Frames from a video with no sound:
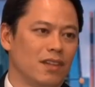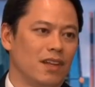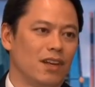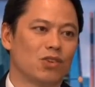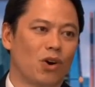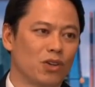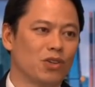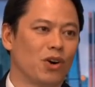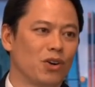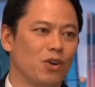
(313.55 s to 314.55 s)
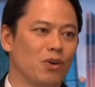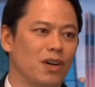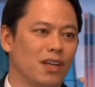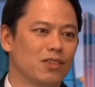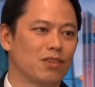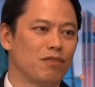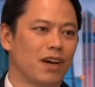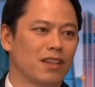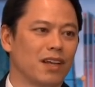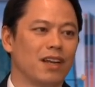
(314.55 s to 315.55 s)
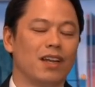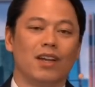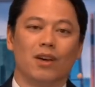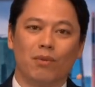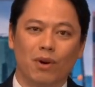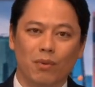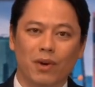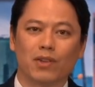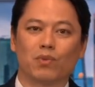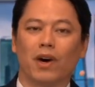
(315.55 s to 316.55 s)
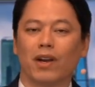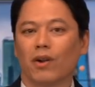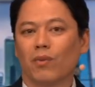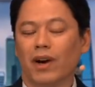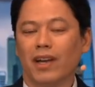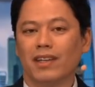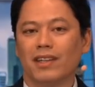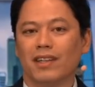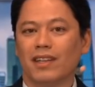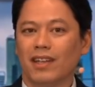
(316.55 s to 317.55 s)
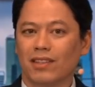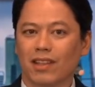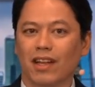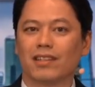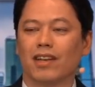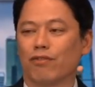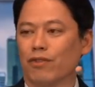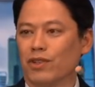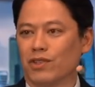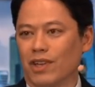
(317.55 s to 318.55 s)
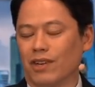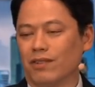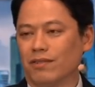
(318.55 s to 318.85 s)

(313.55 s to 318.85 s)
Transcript: And it's hard to argue against the fact that, well, when it's white on white, it's a lot tougher to sell.